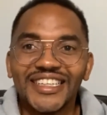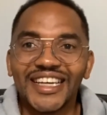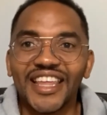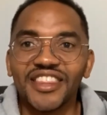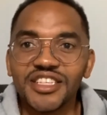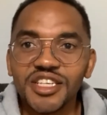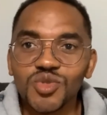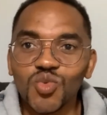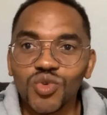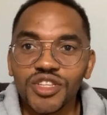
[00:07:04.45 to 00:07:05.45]
And this is,
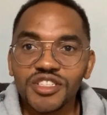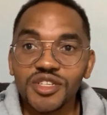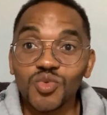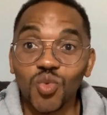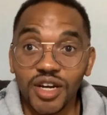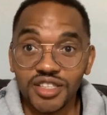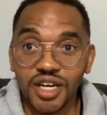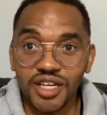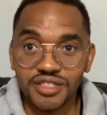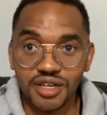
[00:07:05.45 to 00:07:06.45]
this is what God
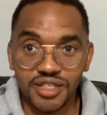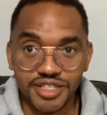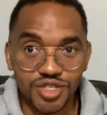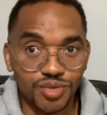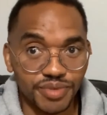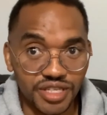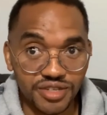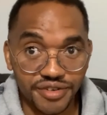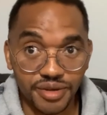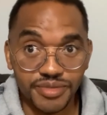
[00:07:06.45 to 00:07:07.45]
has called us to be
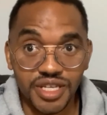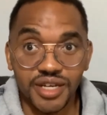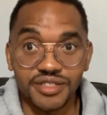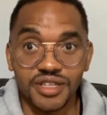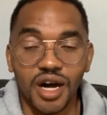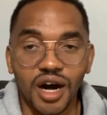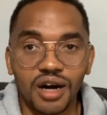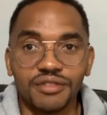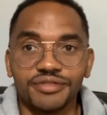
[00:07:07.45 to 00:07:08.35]
circumcised of.